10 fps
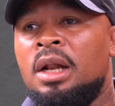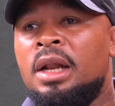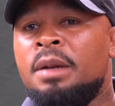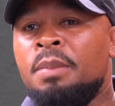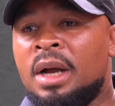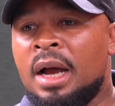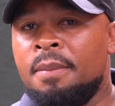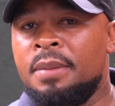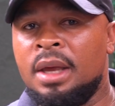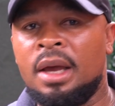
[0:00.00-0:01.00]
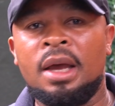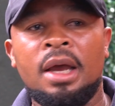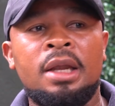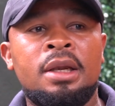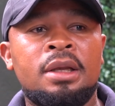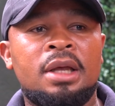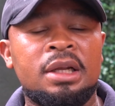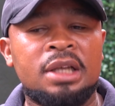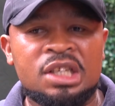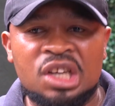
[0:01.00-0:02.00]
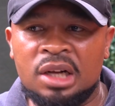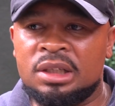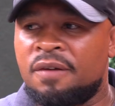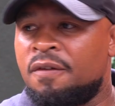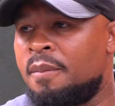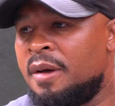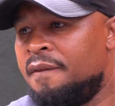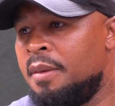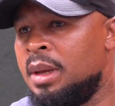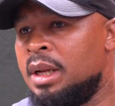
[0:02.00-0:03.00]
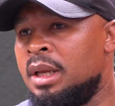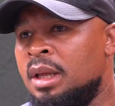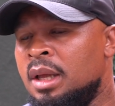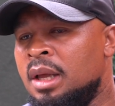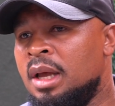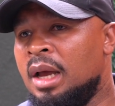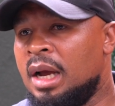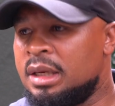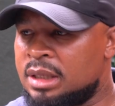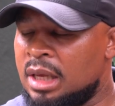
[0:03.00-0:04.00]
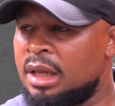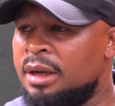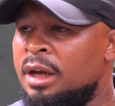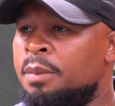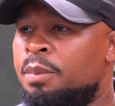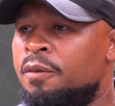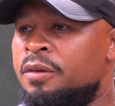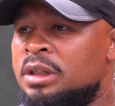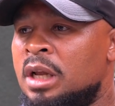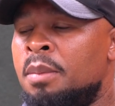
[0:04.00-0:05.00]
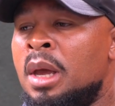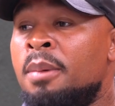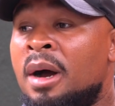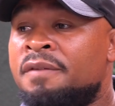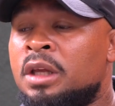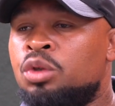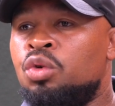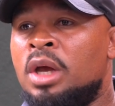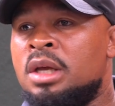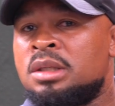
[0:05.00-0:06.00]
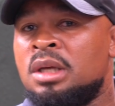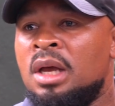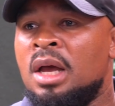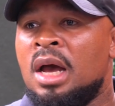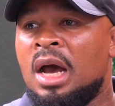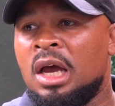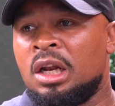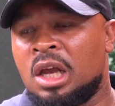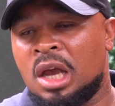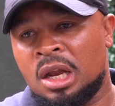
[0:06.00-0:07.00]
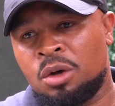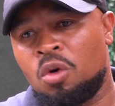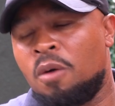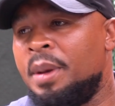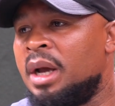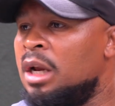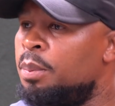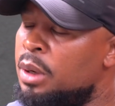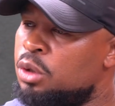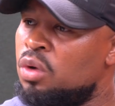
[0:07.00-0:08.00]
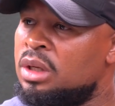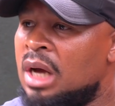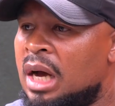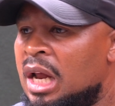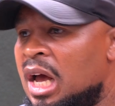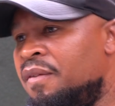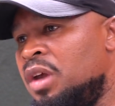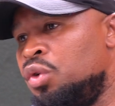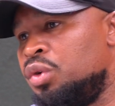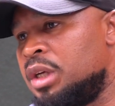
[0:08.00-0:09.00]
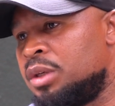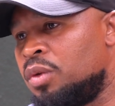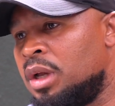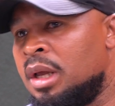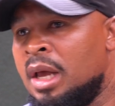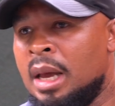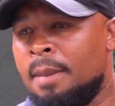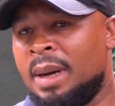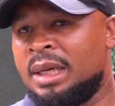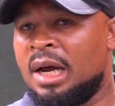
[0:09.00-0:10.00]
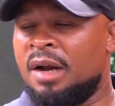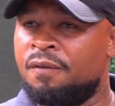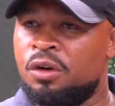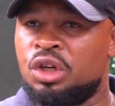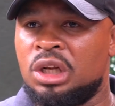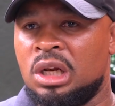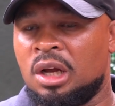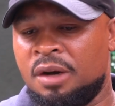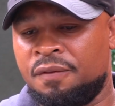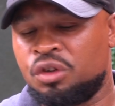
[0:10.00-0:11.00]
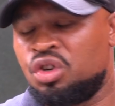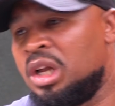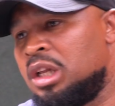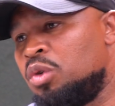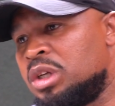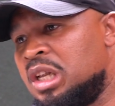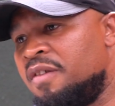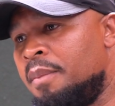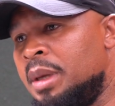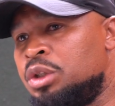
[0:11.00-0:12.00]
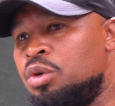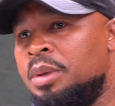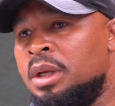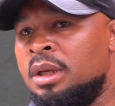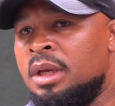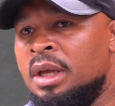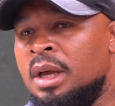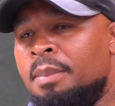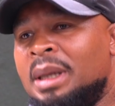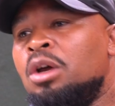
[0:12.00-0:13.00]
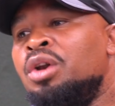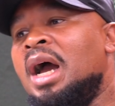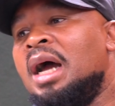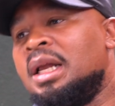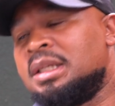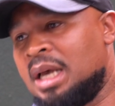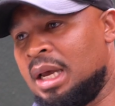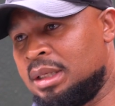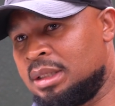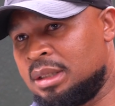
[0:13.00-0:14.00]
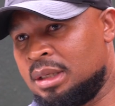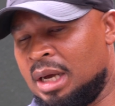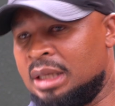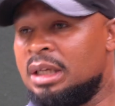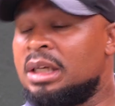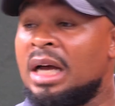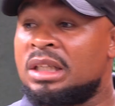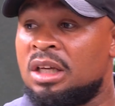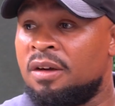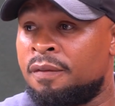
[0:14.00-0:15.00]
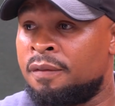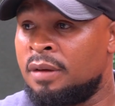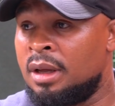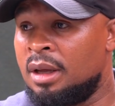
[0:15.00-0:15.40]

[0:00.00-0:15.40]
let me come here and get a shelter for my family and settle in Bloemfontein. Maybe after 2 years, I can go back and persuade other avenues as well. But unfortunately, it was never meant to be. But on the other side, I did achieve